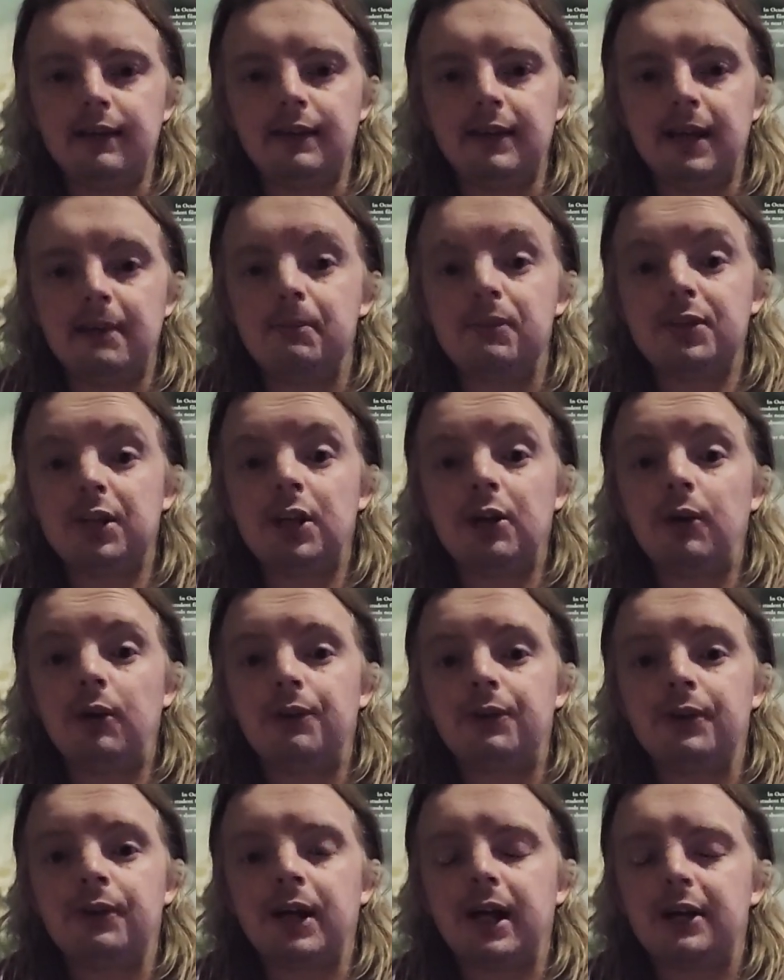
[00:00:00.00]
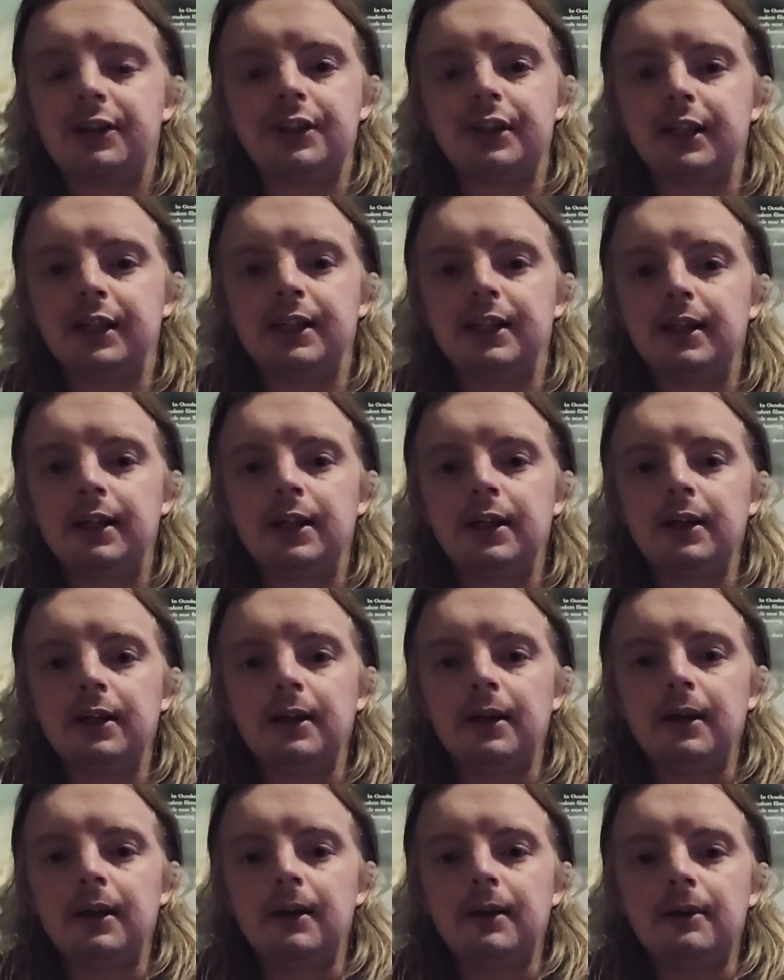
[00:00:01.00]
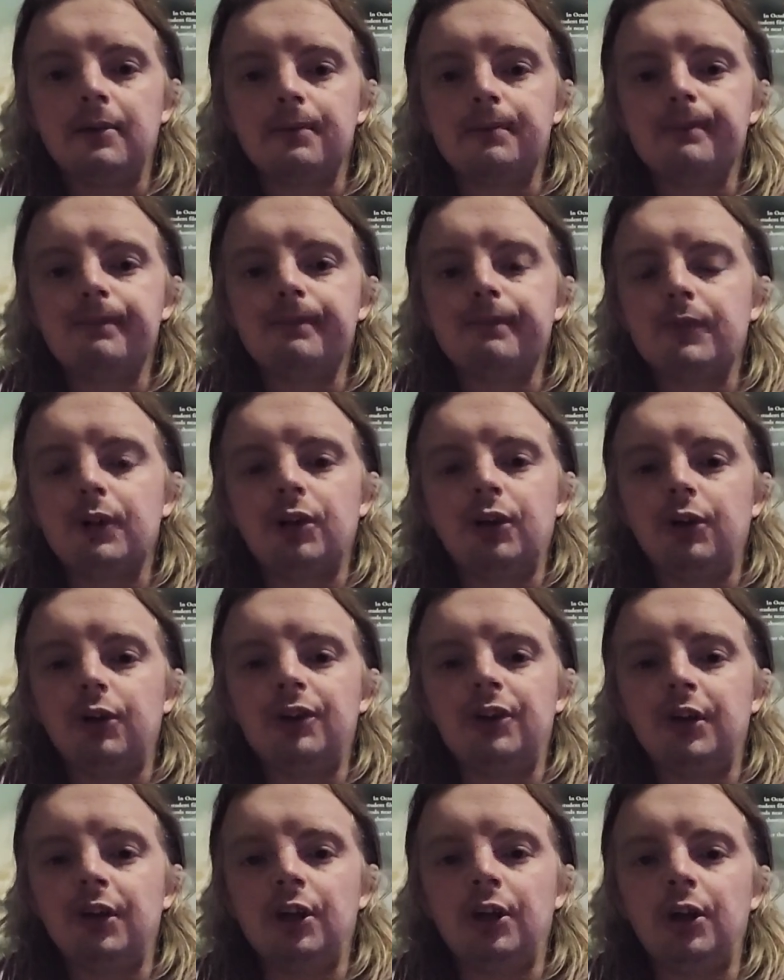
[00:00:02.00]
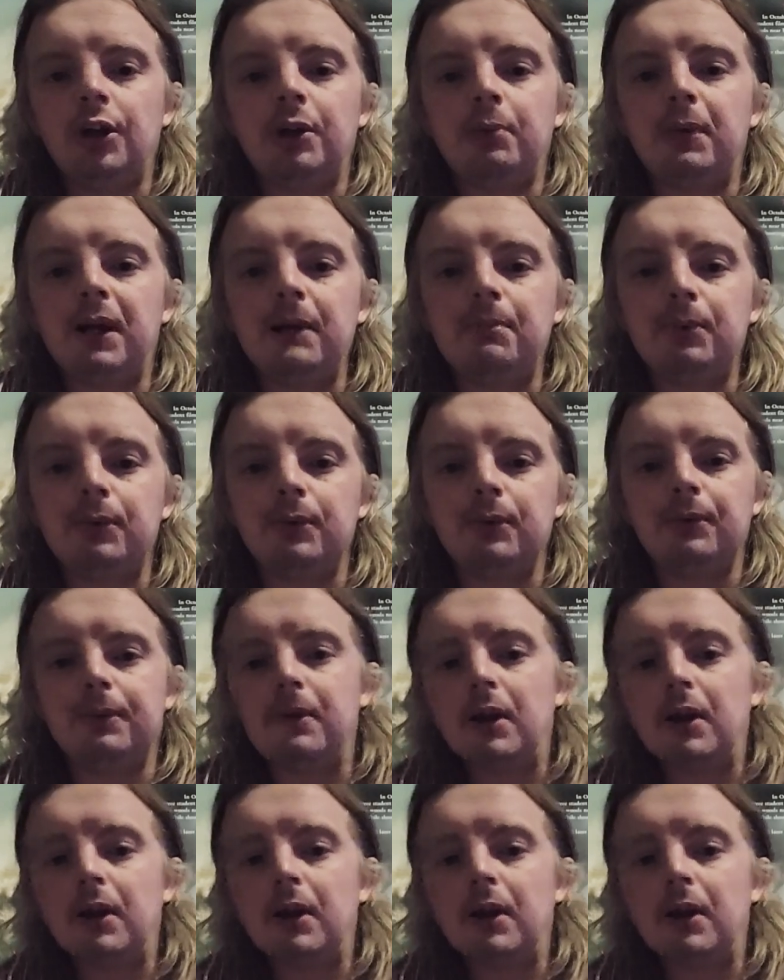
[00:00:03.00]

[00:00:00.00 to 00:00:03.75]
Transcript: themselves are actually losing a lot of people.